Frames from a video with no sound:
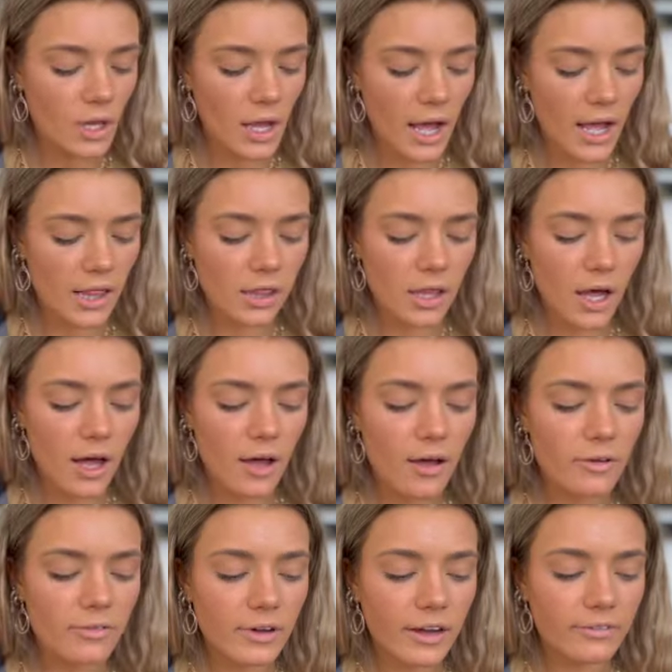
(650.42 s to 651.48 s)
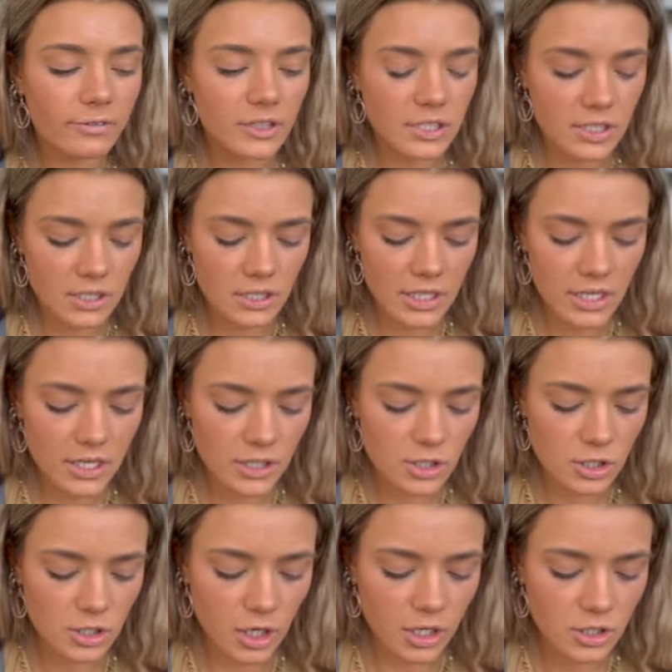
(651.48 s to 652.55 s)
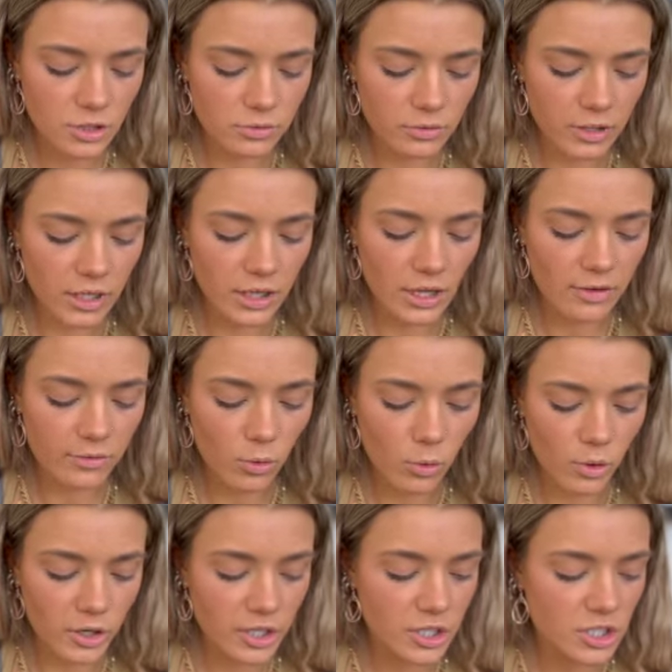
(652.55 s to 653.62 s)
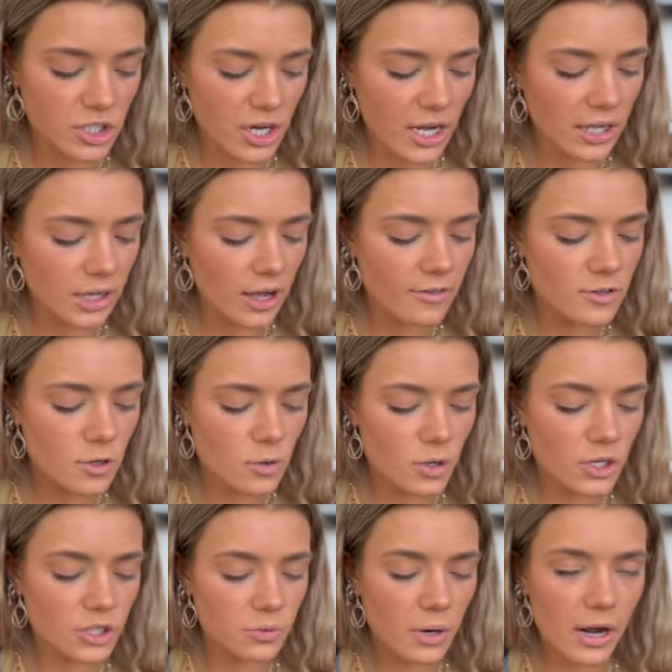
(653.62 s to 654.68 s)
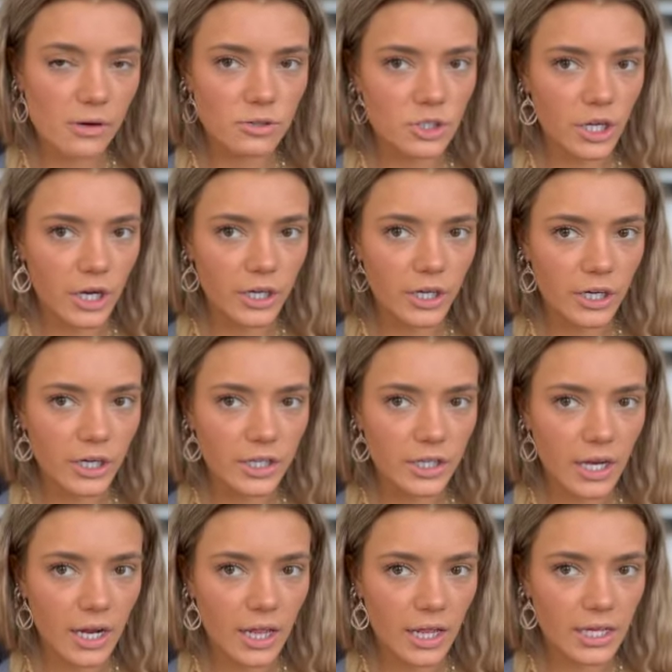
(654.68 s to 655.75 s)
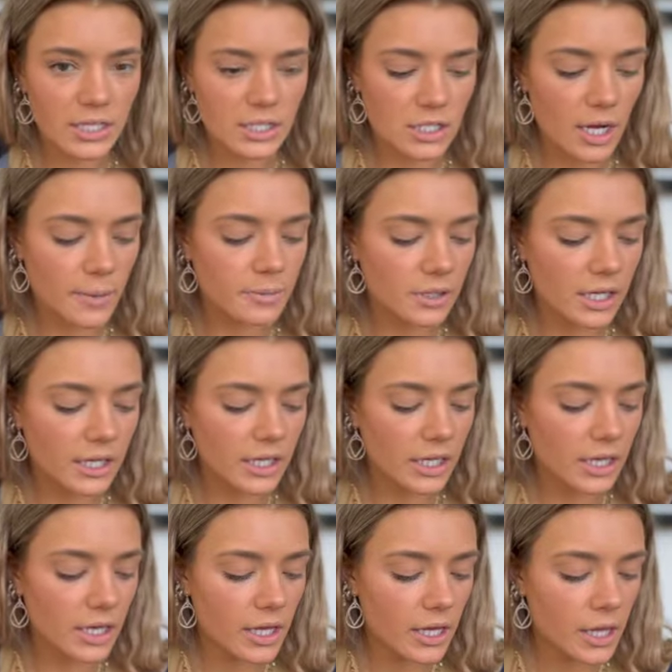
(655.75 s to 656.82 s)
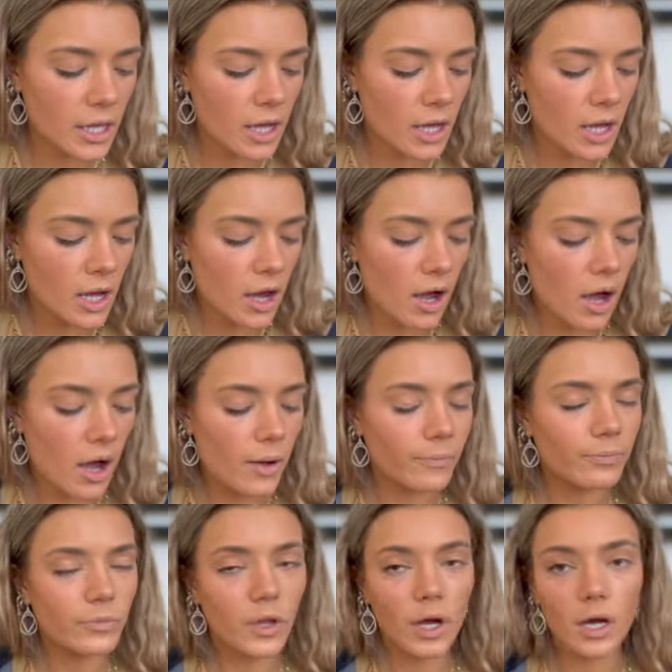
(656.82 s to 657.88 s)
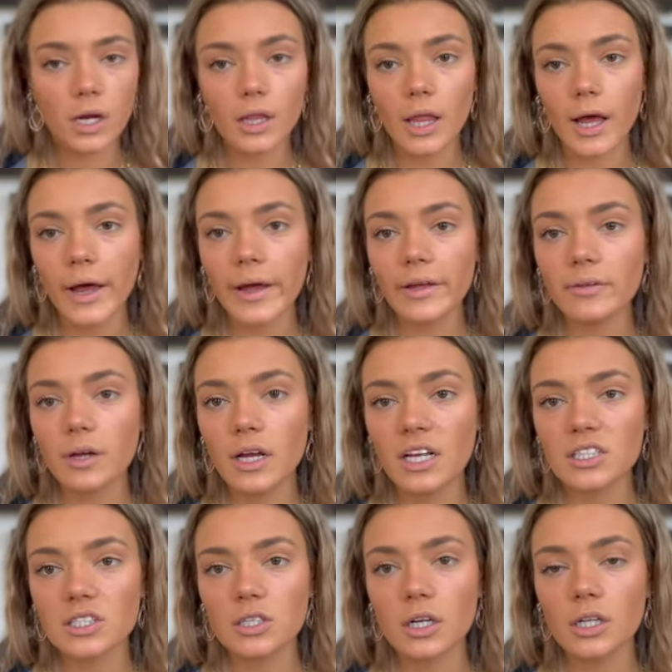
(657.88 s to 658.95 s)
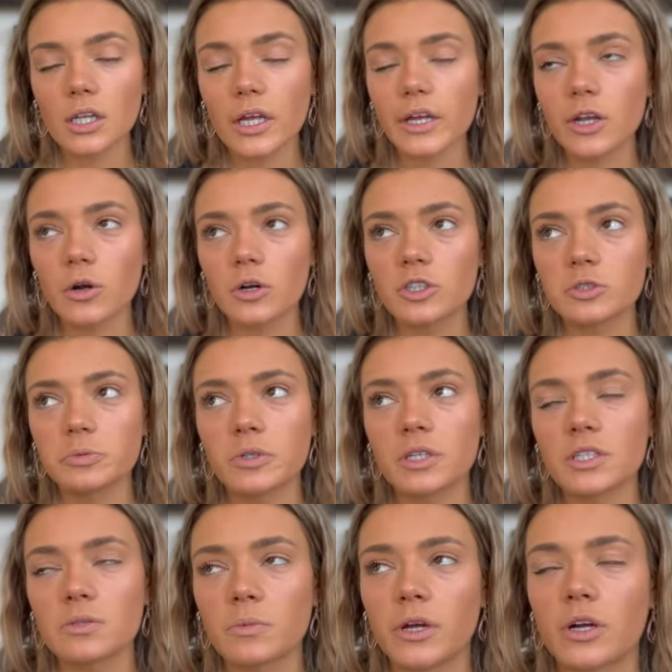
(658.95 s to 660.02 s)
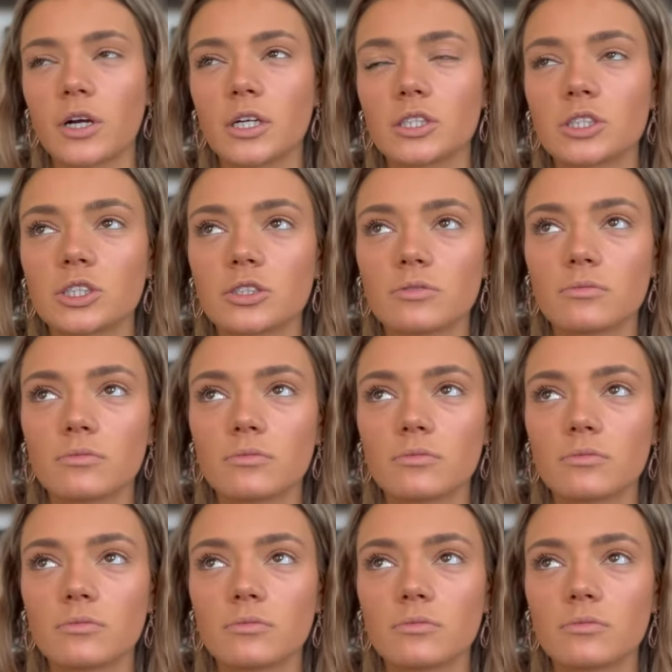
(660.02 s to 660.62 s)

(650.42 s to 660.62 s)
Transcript: I love, I've recently started to really love orange. I loved orange when I was younger and then I like stopped liking it. Not gonna lie, I started liking orange because my crush